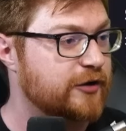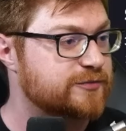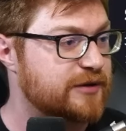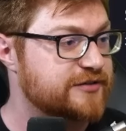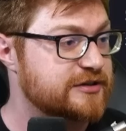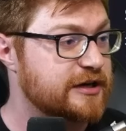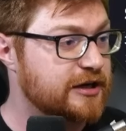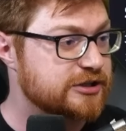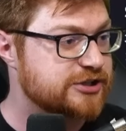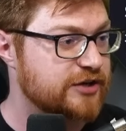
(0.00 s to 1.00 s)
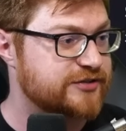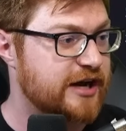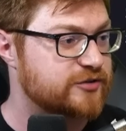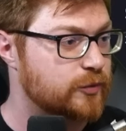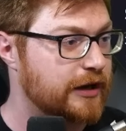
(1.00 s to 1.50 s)
present just
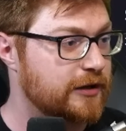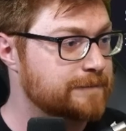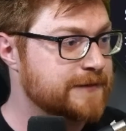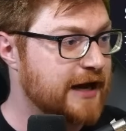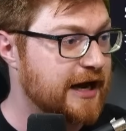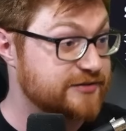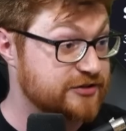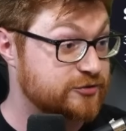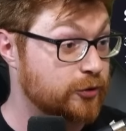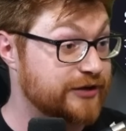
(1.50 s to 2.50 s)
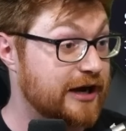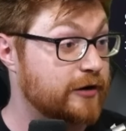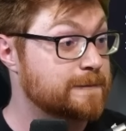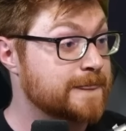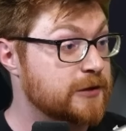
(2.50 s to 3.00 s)
as well. As I scroll
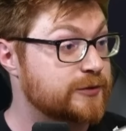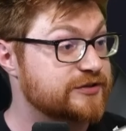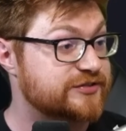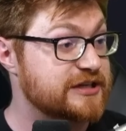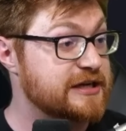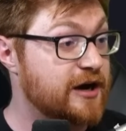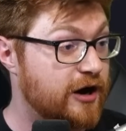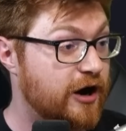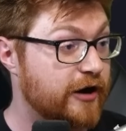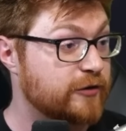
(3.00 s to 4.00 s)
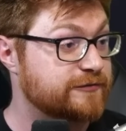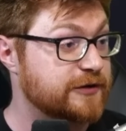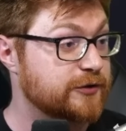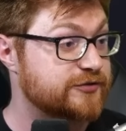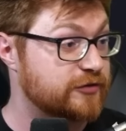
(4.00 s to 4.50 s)
down, you can see
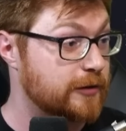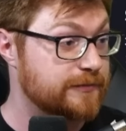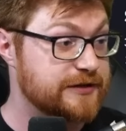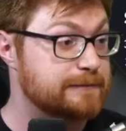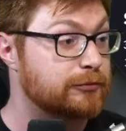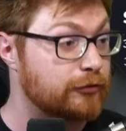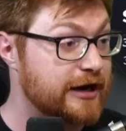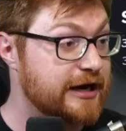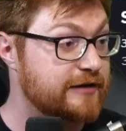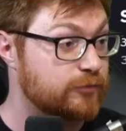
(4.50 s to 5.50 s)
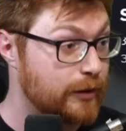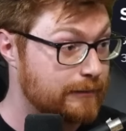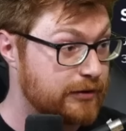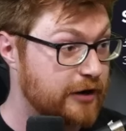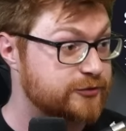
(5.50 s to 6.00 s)
autofills from the Brave web
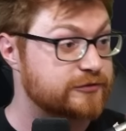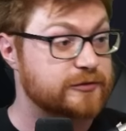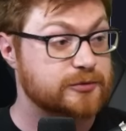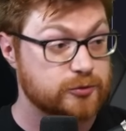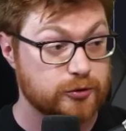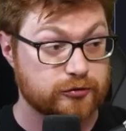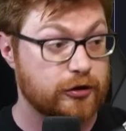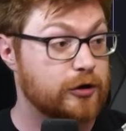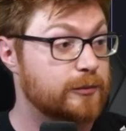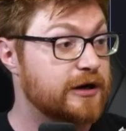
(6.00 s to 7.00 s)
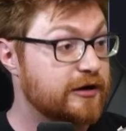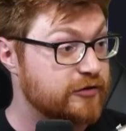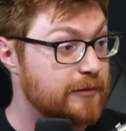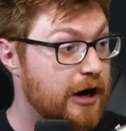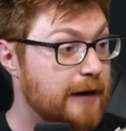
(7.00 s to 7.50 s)
browser, from Google Chrome,
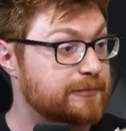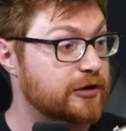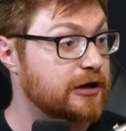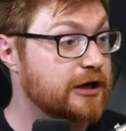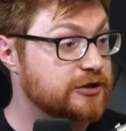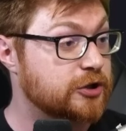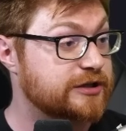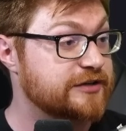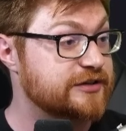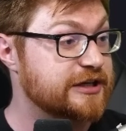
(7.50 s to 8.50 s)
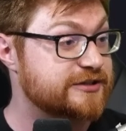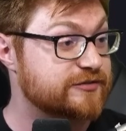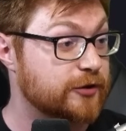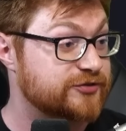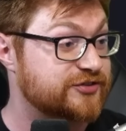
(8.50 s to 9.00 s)
from Opera, cookies in each of
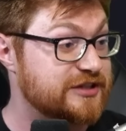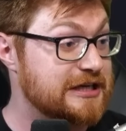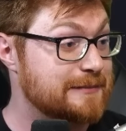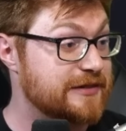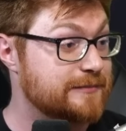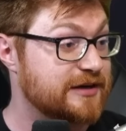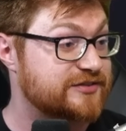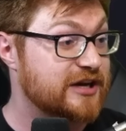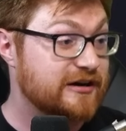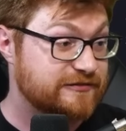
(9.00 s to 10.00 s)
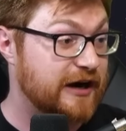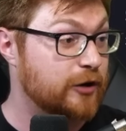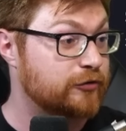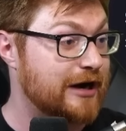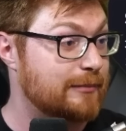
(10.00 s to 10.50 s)
those, Steam in the mix,
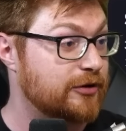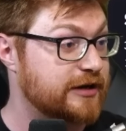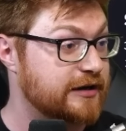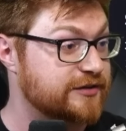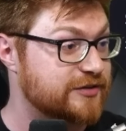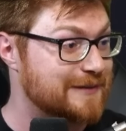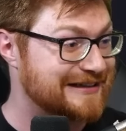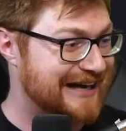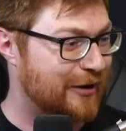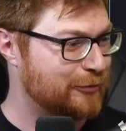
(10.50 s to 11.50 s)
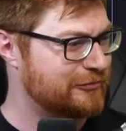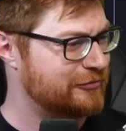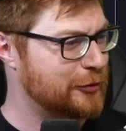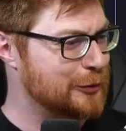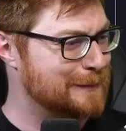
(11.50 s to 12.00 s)
file grabber getting some account
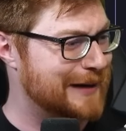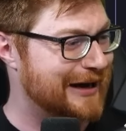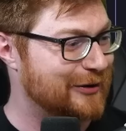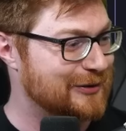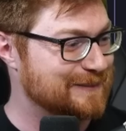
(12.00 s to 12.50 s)
fruit battle.